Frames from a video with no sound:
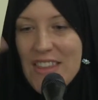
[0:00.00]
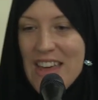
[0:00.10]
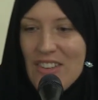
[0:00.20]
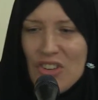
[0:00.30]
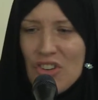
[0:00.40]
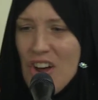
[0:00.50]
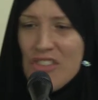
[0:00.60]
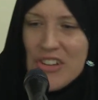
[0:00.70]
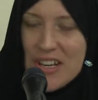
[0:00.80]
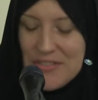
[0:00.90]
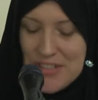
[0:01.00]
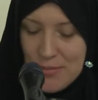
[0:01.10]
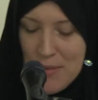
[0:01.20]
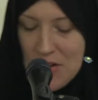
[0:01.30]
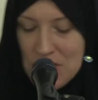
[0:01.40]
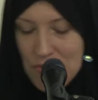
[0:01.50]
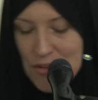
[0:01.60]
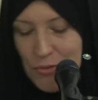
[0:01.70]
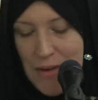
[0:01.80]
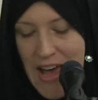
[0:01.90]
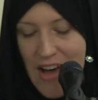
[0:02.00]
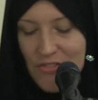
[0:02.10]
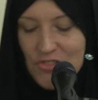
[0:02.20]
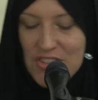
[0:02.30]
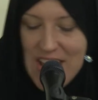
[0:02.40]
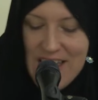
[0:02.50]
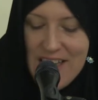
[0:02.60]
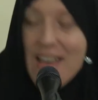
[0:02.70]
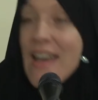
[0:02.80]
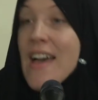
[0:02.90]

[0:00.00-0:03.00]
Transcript: that cross a lot of these boundaries we have today.